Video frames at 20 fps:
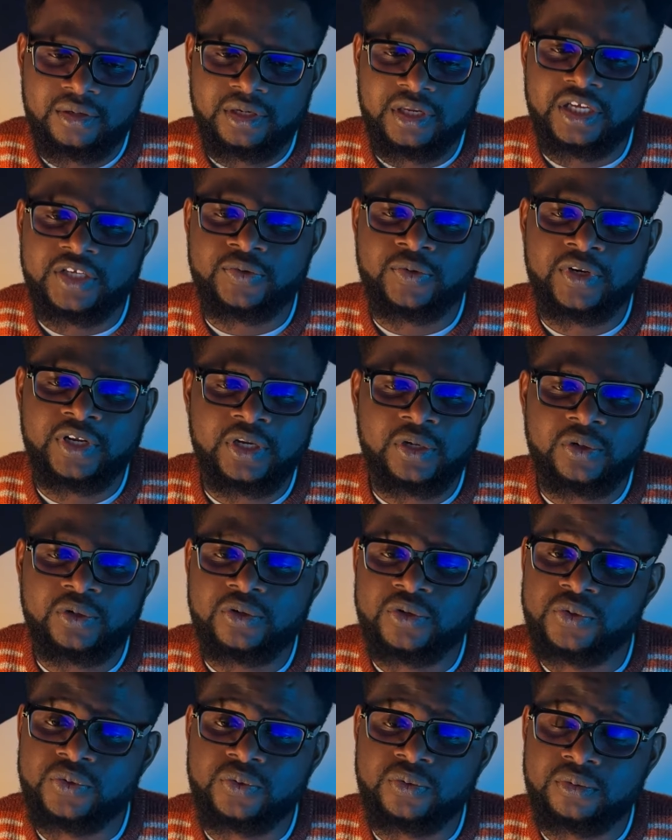That's what they don't
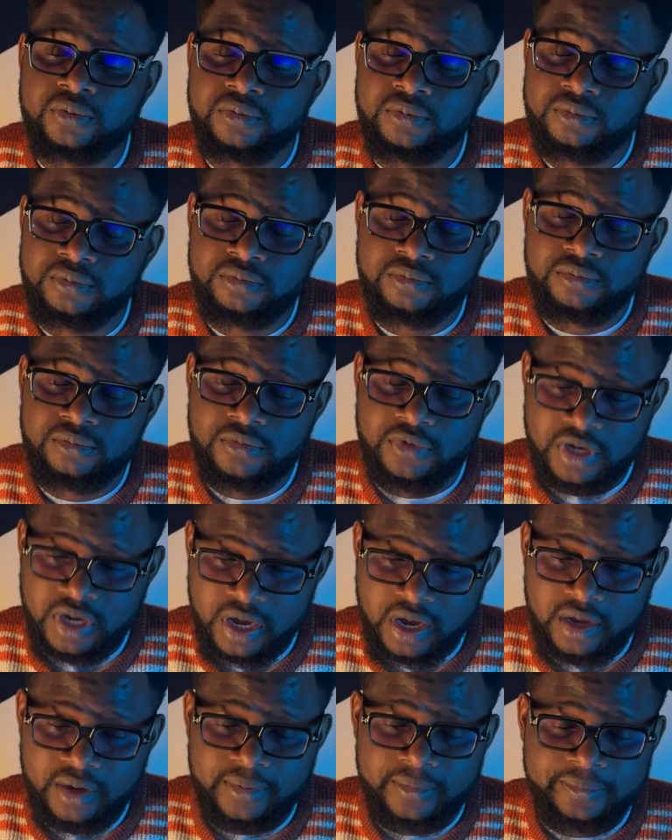do.
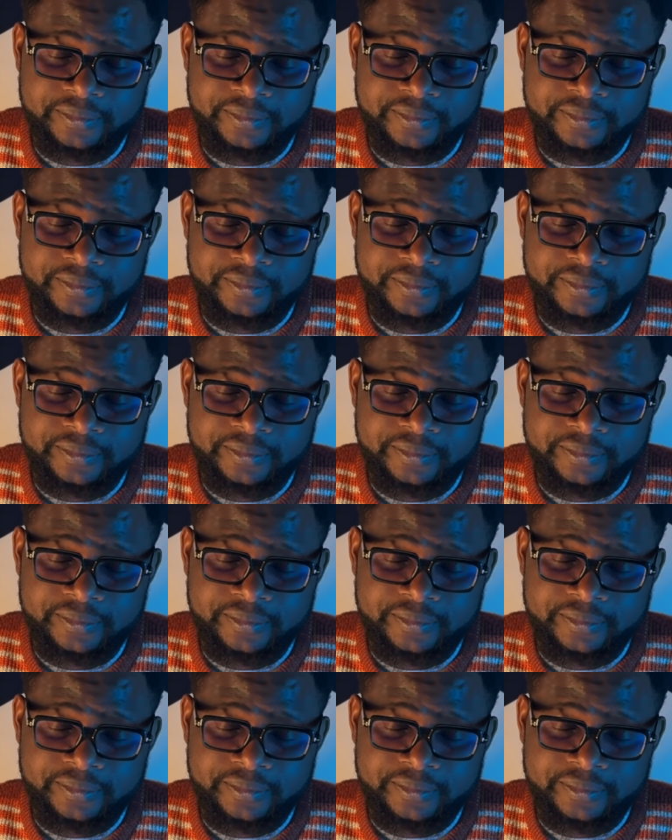Okay,